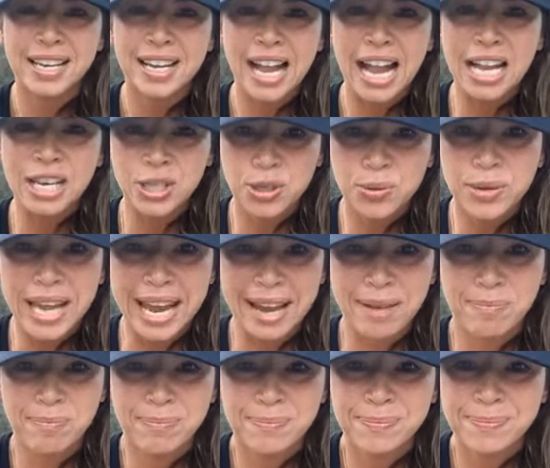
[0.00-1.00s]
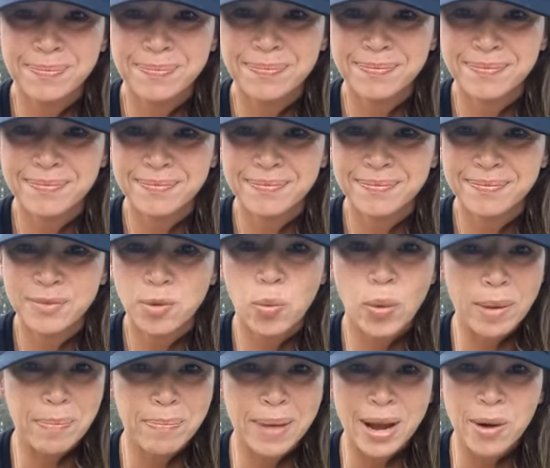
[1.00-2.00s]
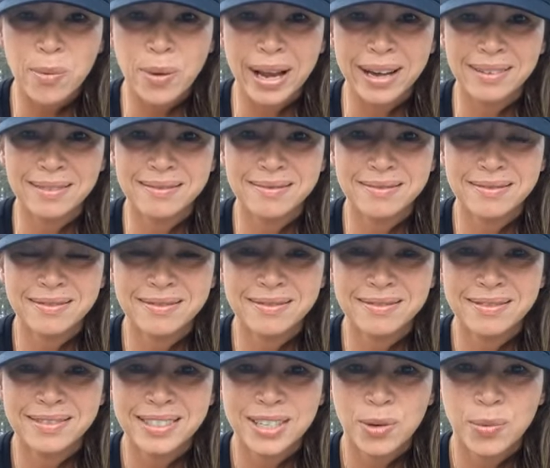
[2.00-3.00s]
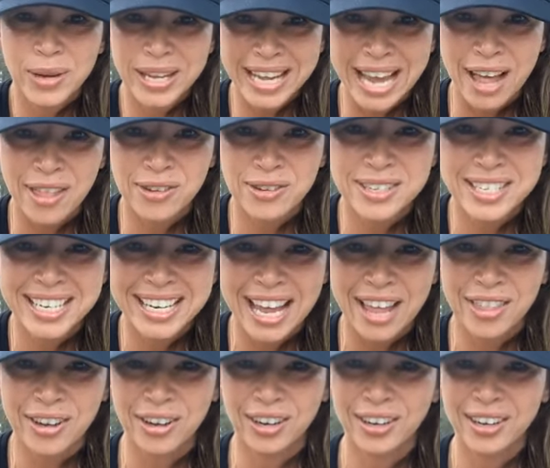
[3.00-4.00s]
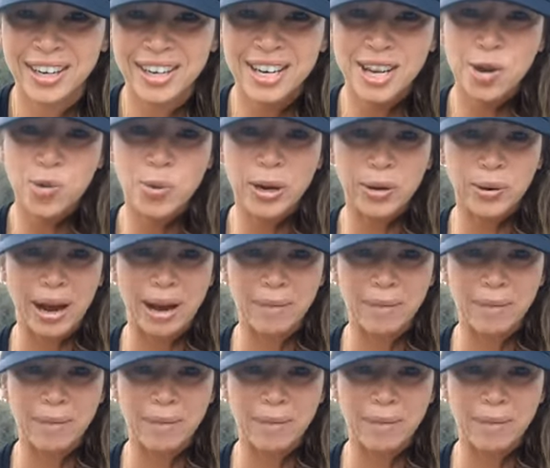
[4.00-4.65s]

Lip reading: And you came, one by one. We gathered together. We grabbed